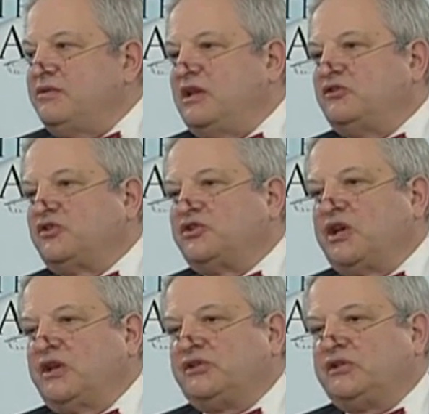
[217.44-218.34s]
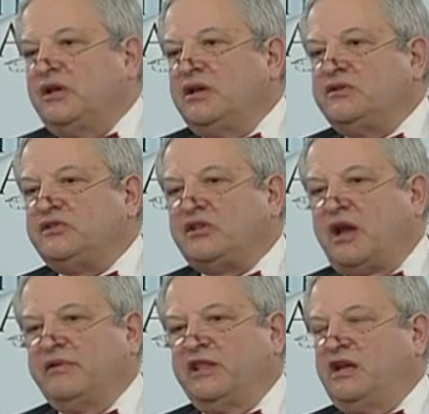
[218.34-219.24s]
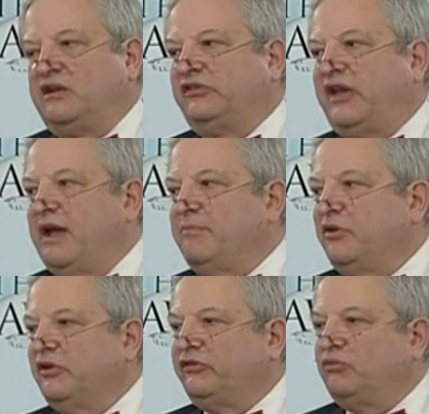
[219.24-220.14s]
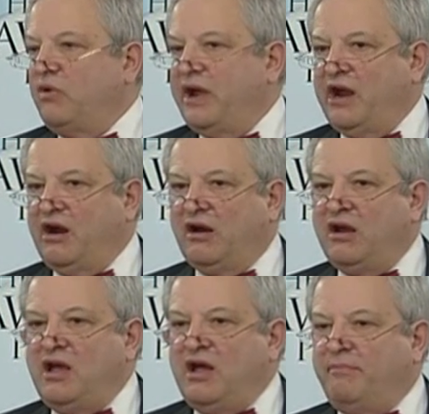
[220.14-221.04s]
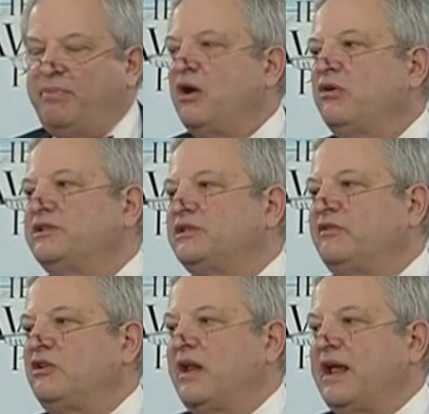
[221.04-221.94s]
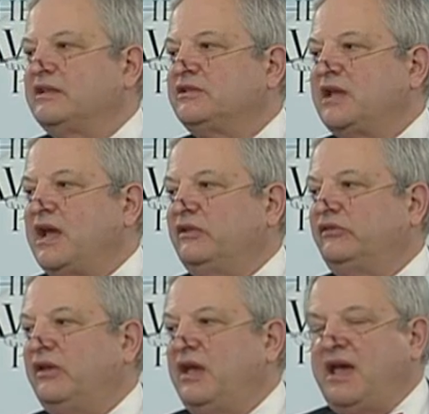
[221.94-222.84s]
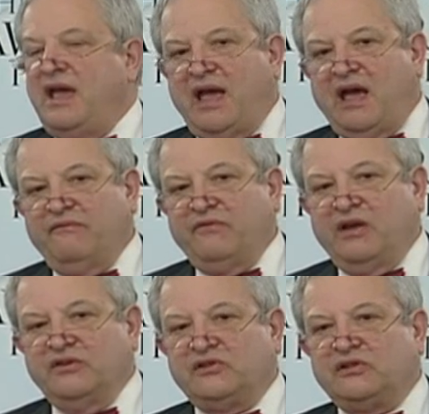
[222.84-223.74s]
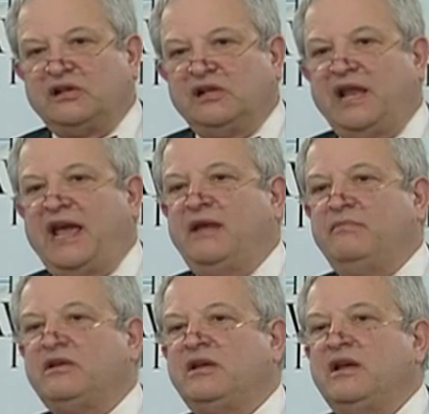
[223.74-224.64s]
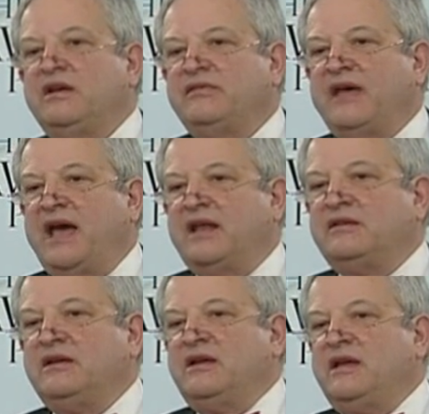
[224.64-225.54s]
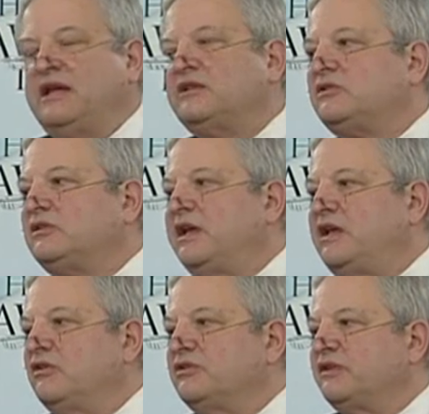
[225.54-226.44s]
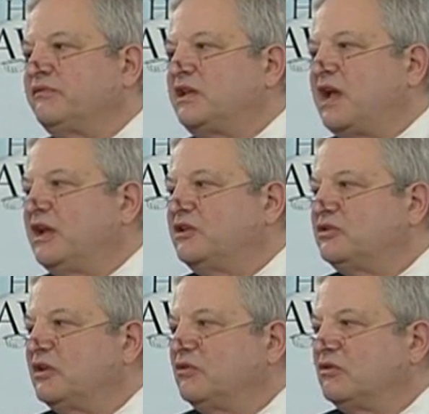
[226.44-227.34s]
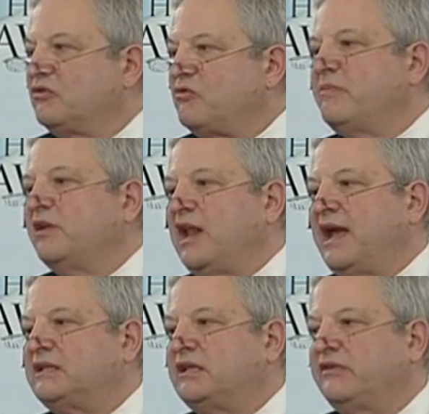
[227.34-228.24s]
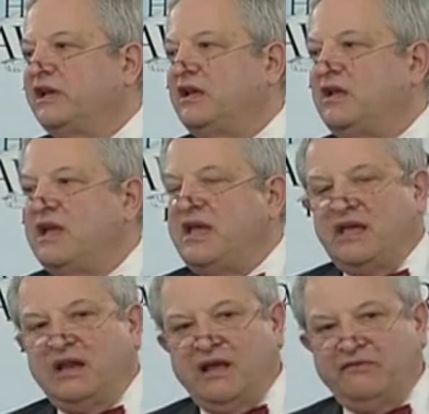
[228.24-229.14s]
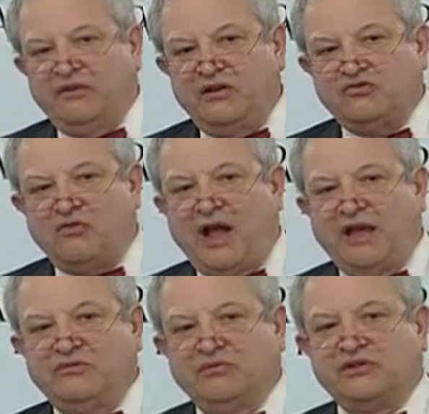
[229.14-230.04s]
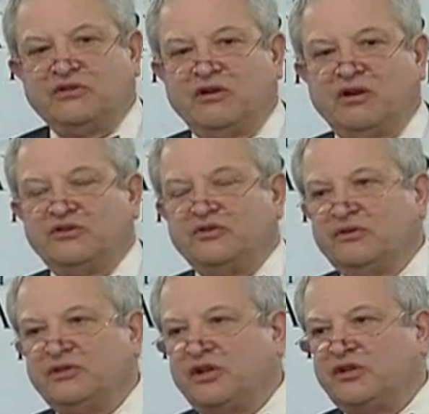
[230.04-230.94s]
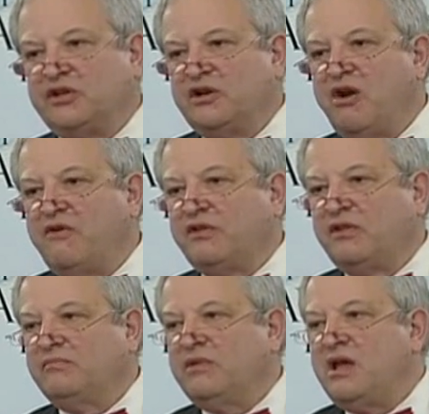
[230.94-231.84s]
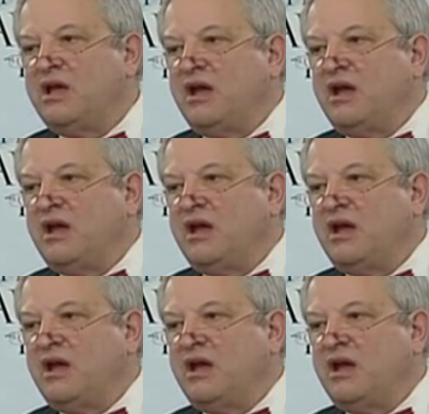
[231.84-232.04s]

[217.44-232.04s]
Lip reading: These are just some of the examples where opponents of the United States have claimed that its leaders have engaged in criminal activity and have tried to assert jurisdiction over them,